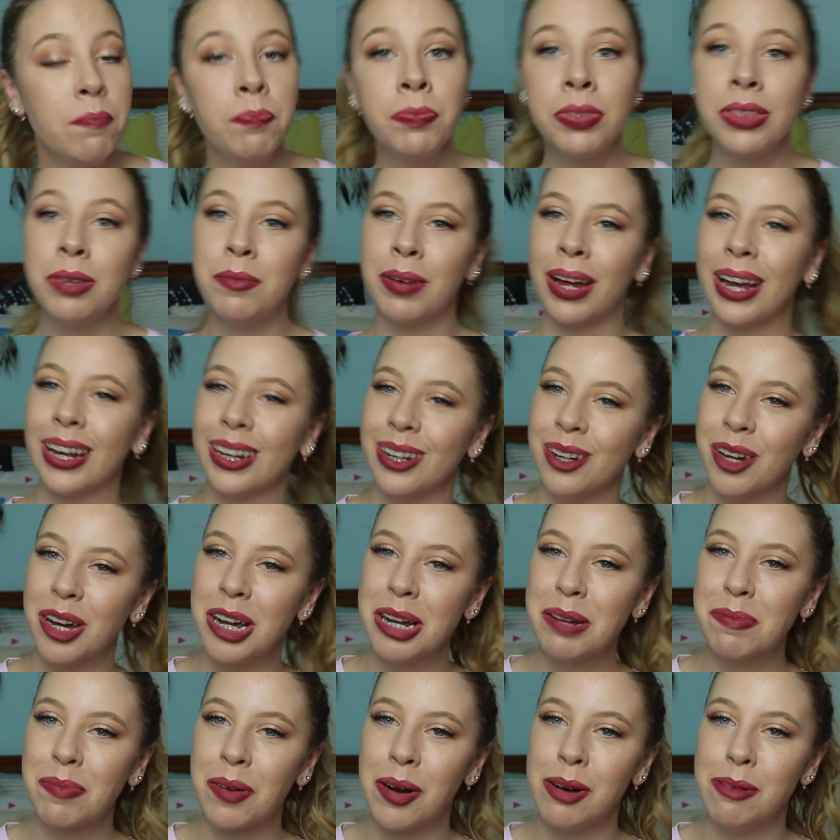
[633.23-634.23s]
You'll be like,
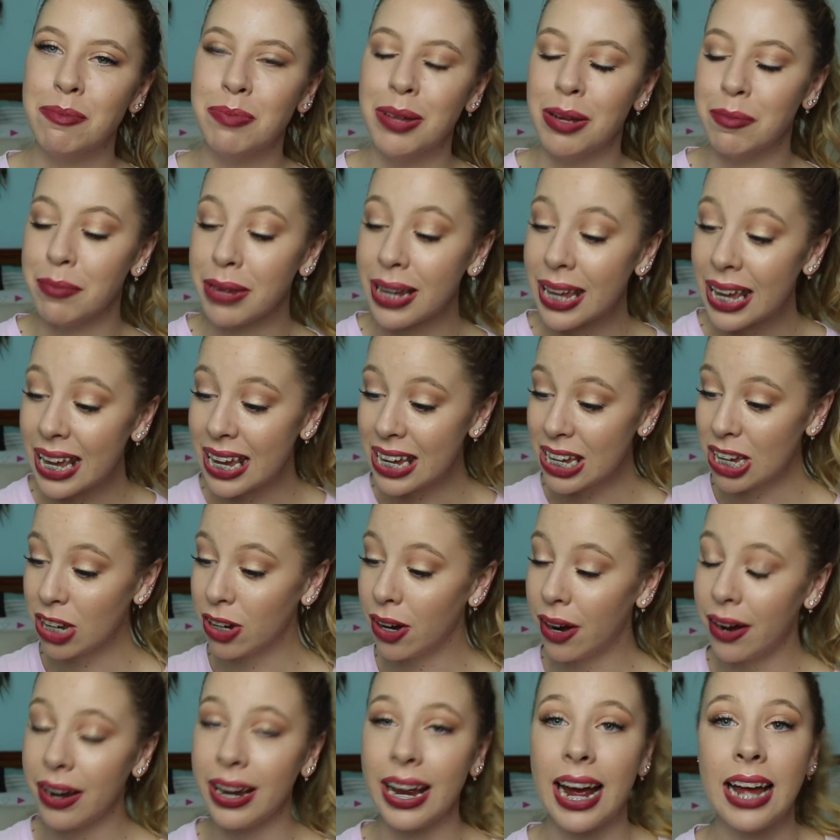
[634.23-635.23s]
no problem, here you
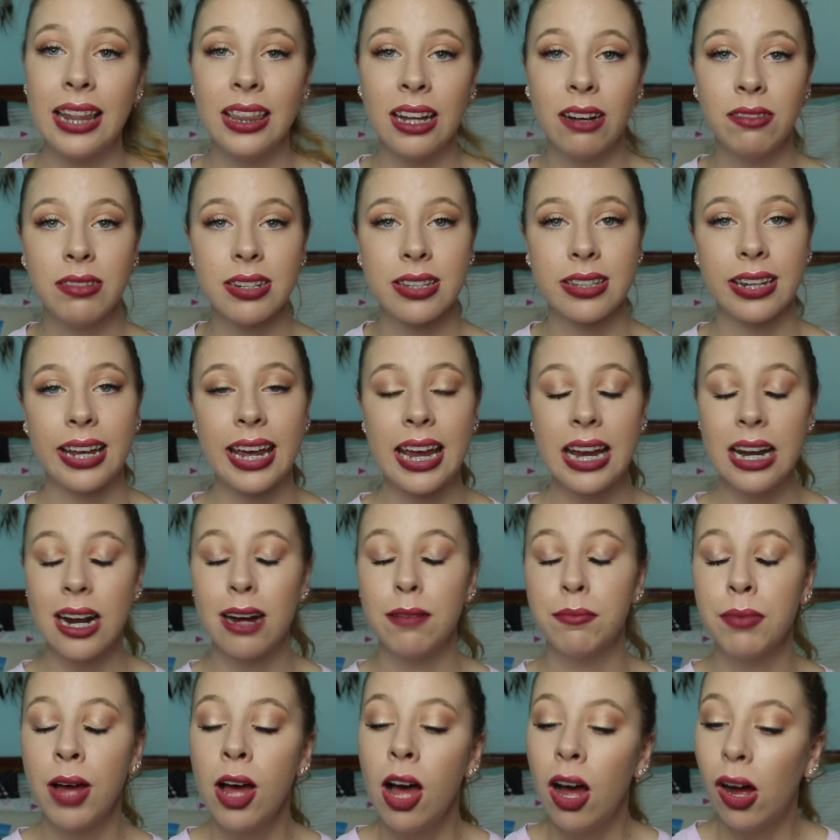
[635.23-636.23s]
go. And they'll just eat
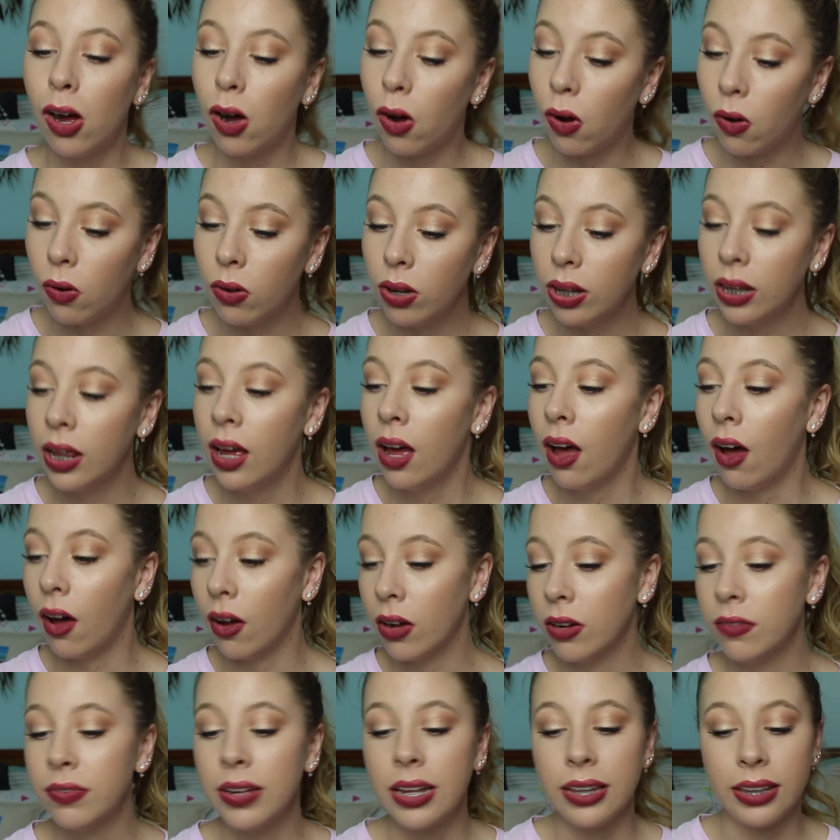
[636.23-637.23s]
up all
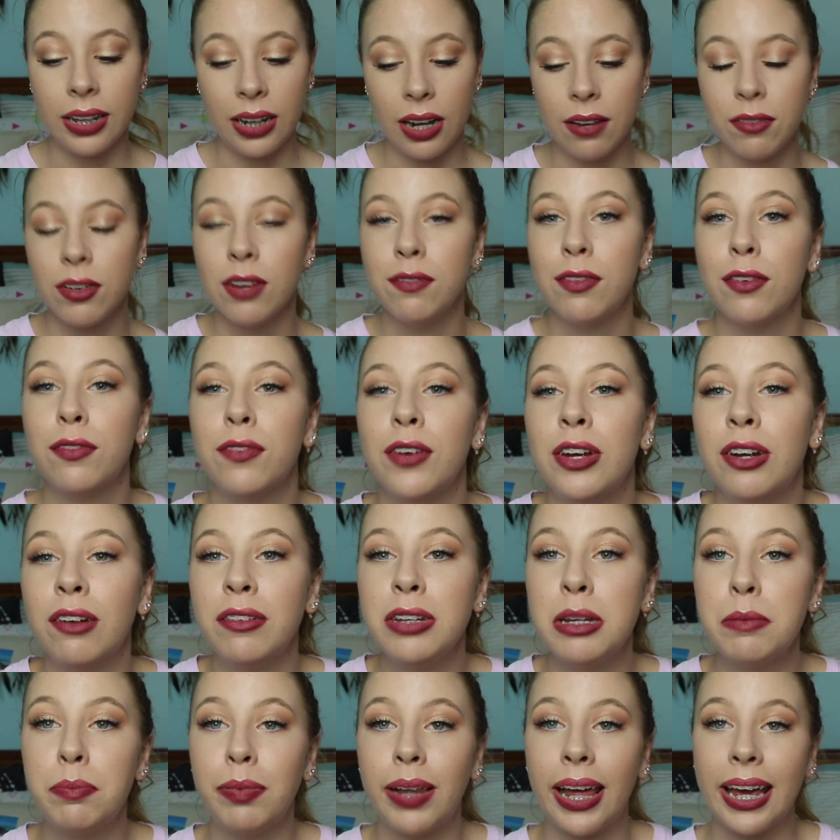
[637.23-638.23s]
of the leftover food
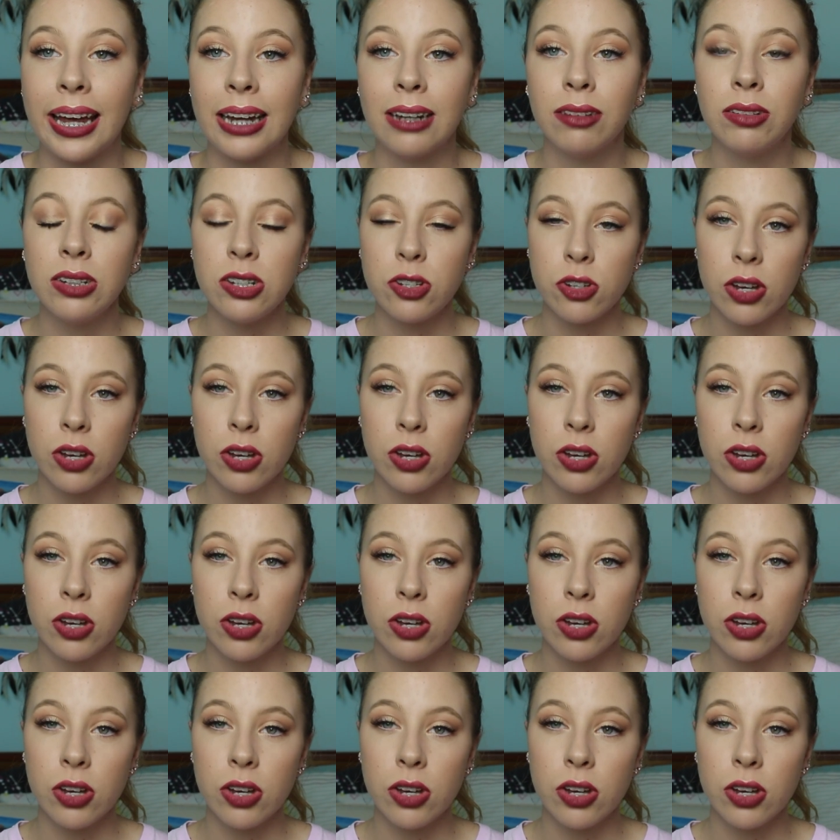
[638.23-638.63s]
on your plate.